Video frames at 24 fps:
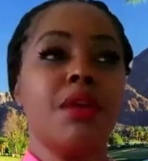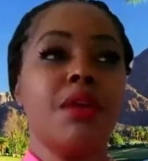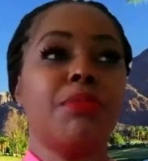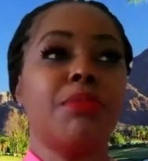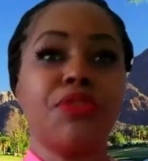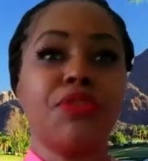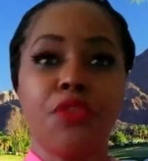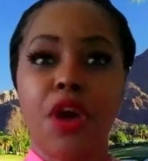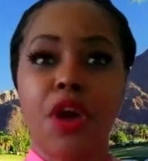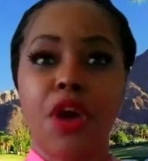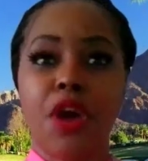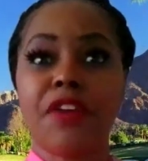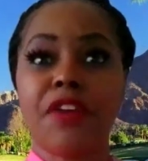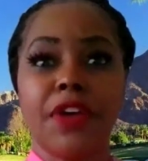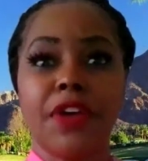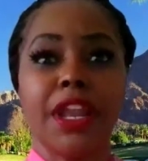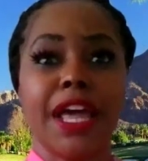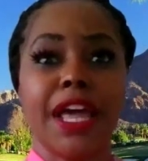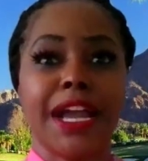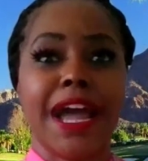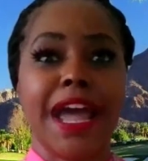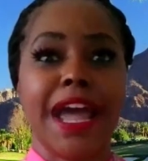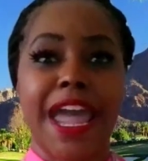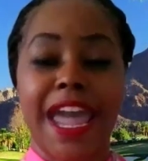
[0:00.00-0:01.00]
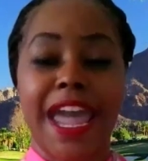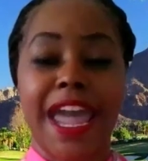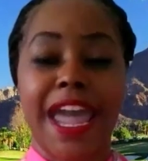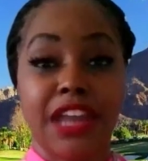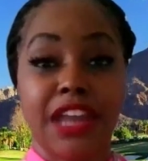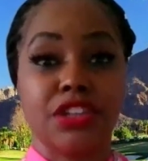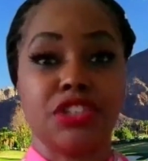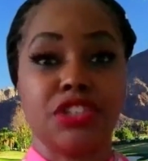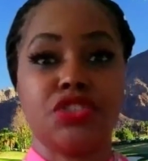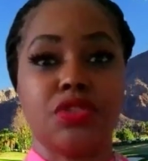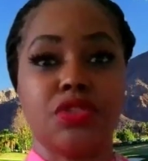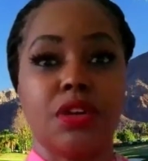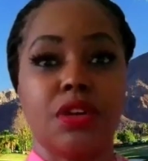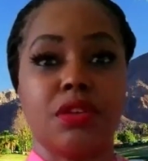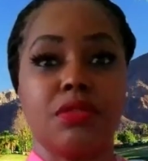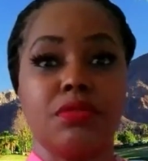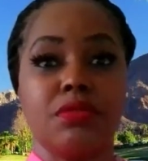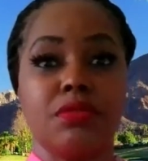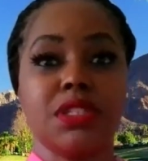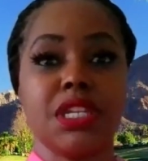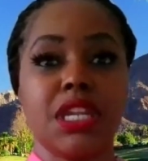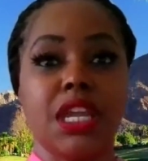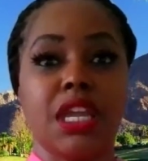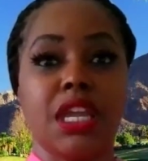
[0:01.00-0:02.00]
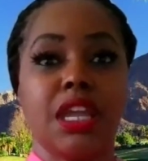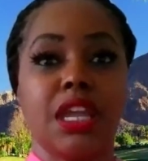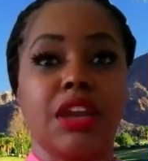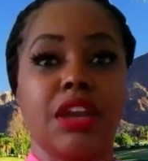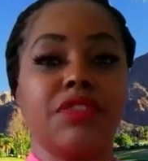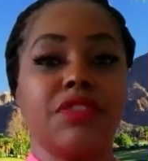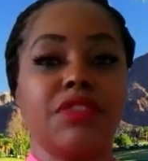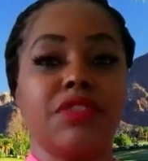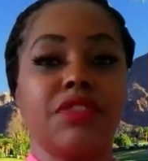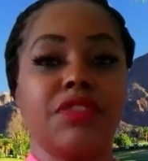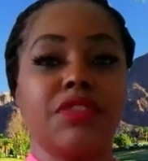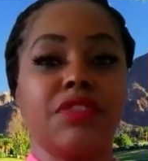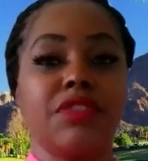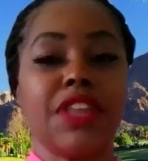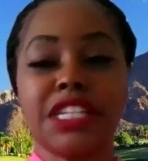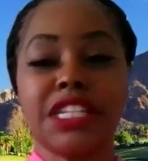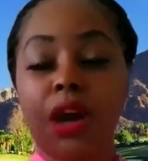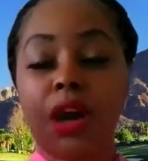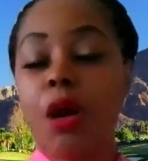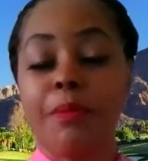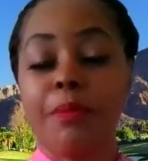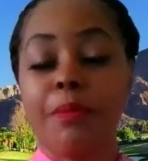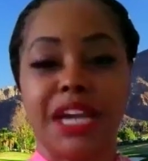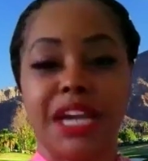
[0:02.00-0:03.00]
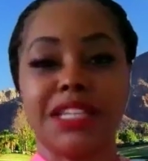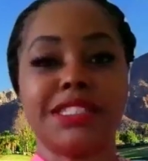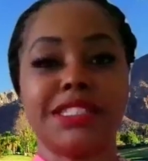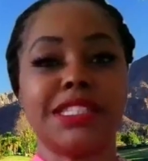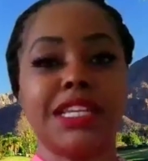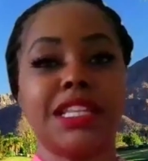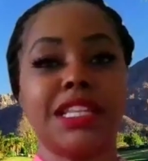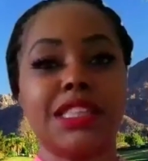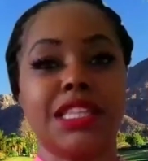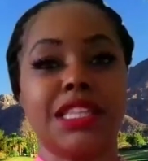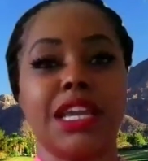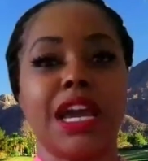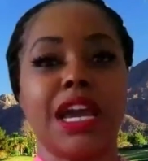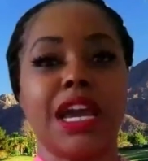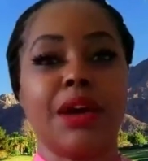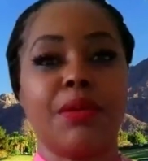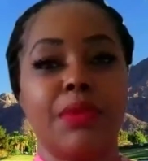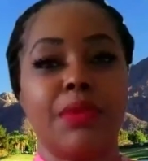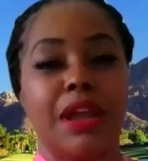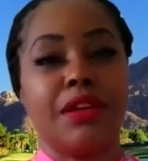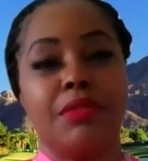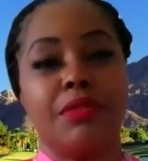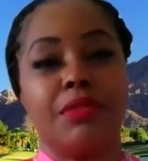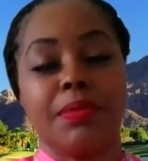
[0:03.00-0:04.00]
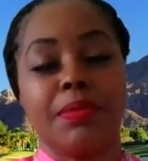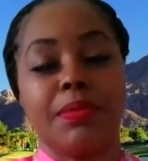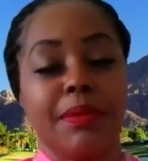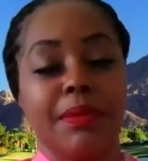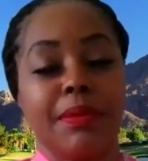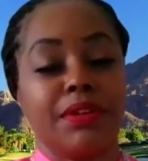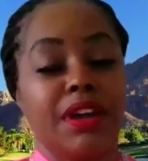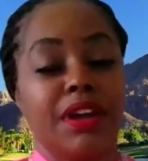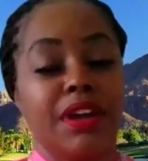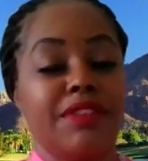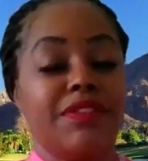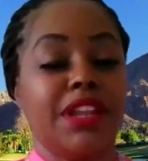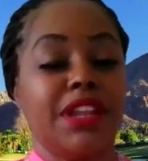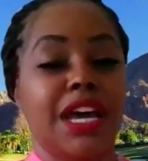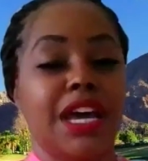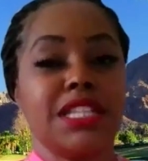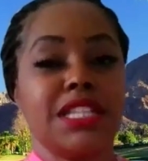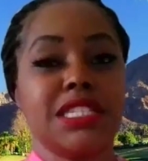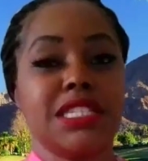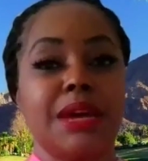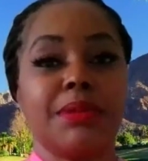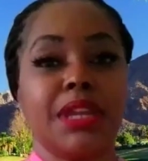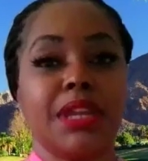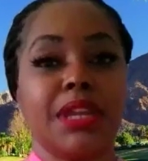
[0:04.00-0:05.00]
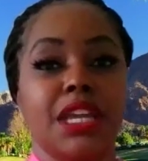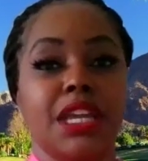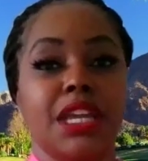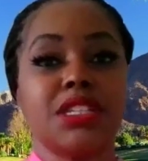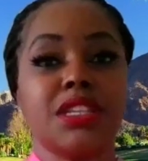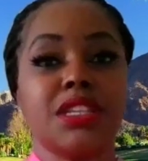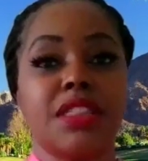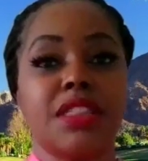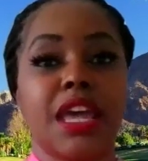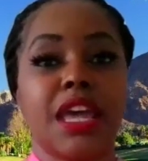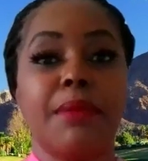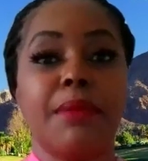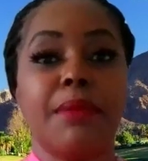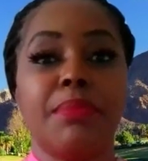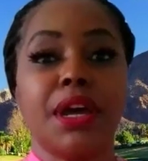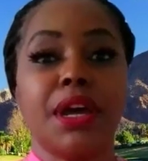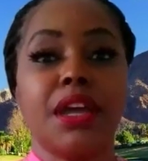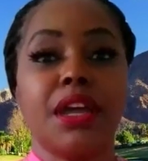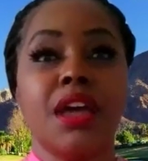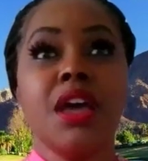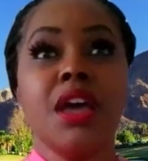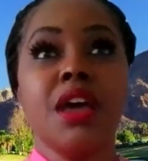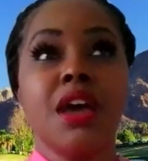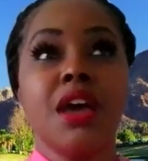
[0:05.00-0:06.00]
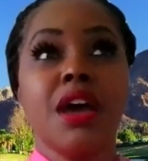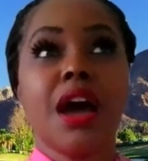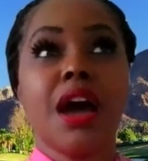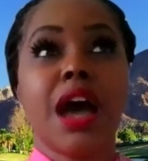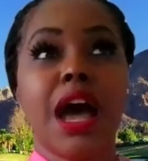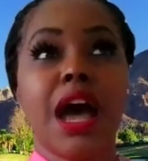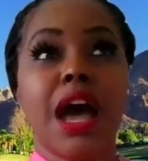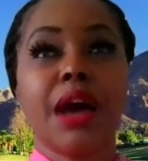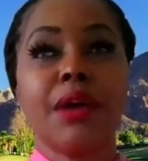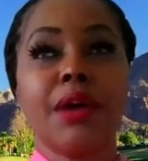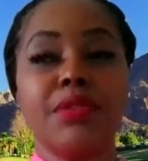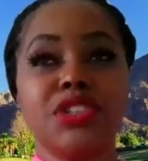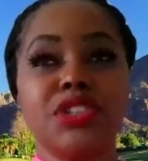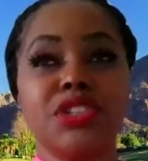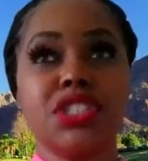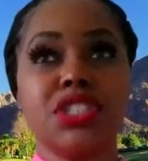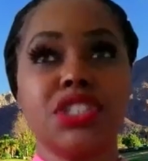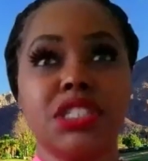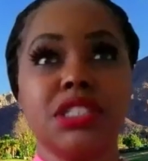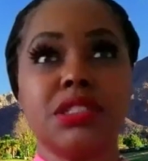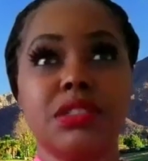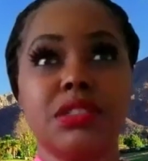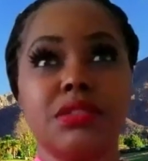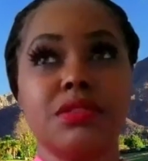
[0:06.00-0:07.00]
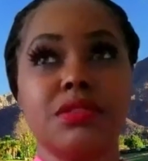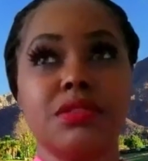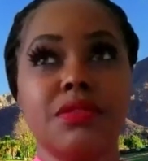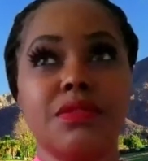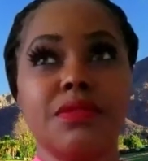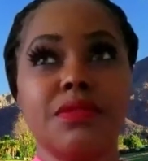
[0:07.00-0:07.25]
Before I felt like I had to struggle to get here. That's a whole mindset thing. I, I, know we probably don't have a lot of time to get into that, but I was just